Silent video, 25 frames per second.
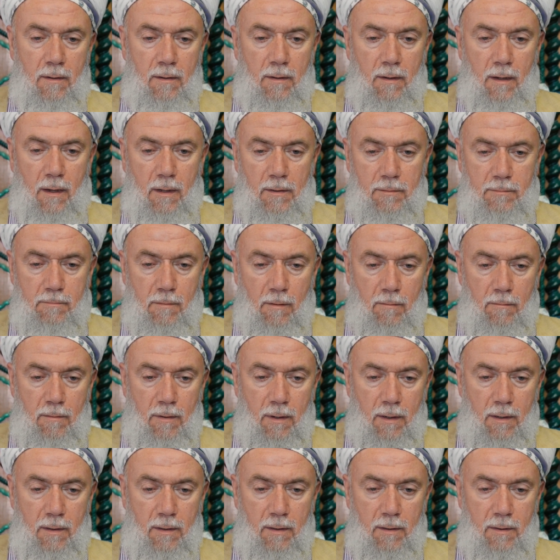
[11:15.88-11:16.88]
As
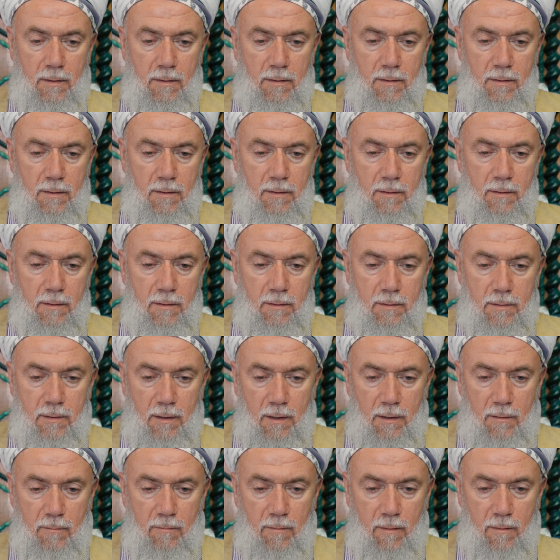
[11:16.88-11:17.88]
Mawlana
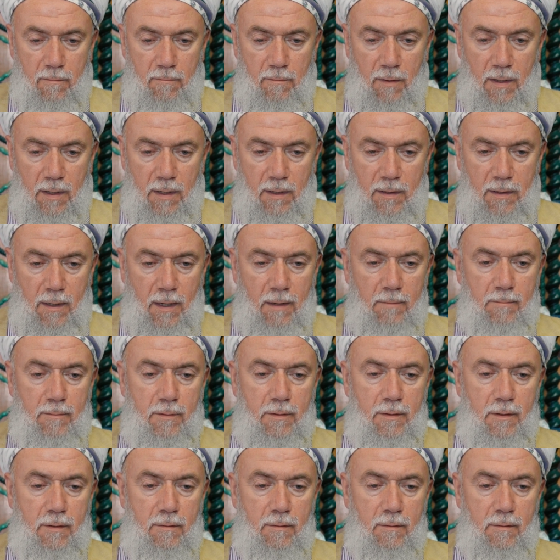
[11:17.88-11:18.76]
Sheikh many times,